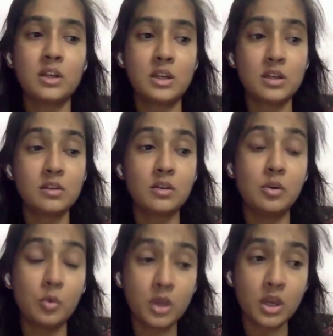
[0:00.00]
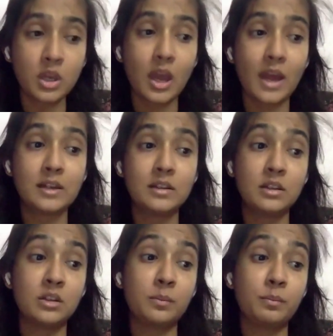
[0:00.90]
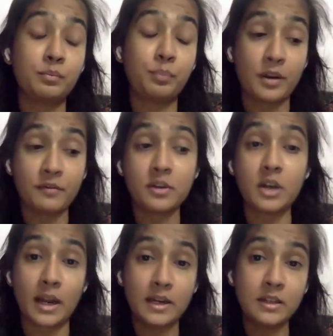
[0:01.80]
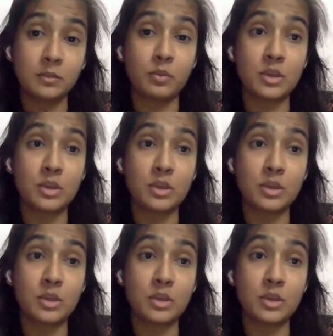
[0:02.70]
he is looking at the preferred item.